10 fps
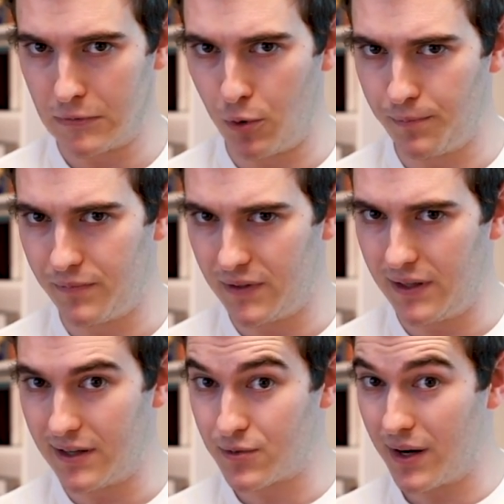hopefully
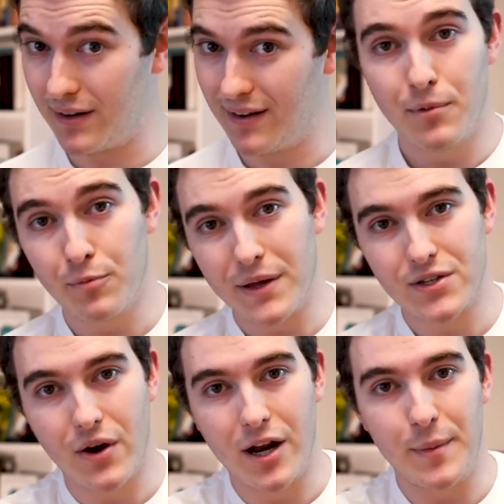that's right, both
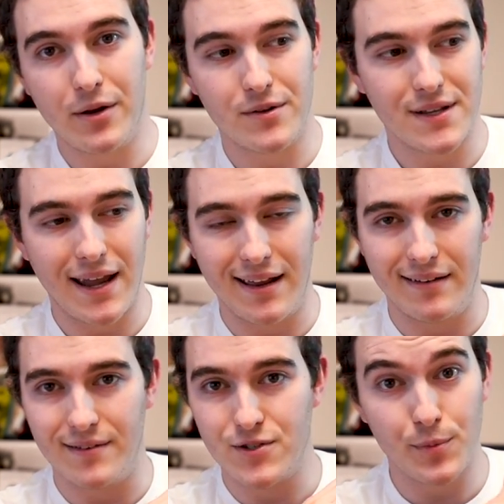Pixar animators
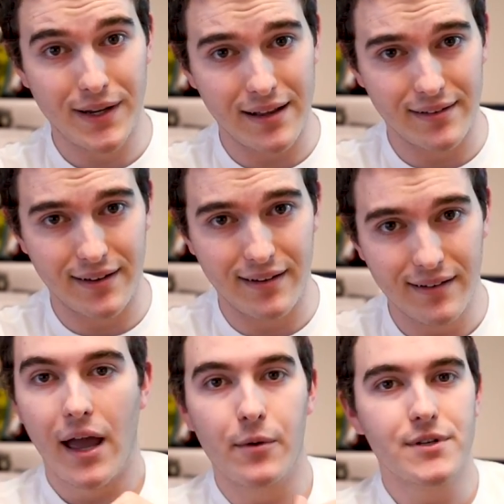and super talented.
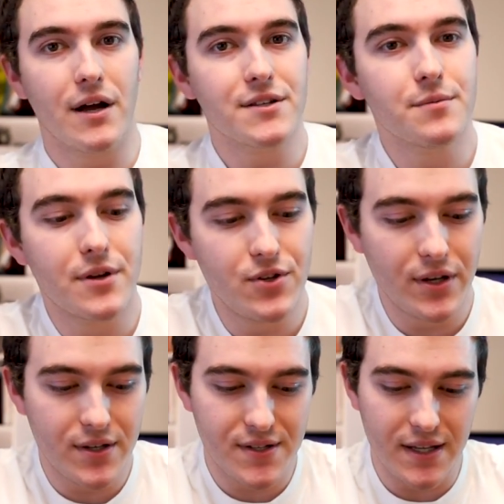And it was awesome because you
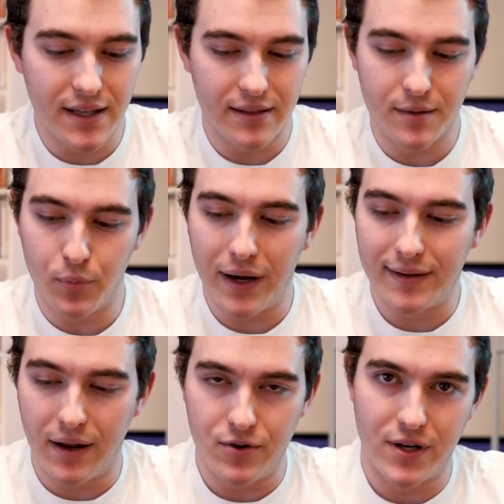get to see like the breakdowns.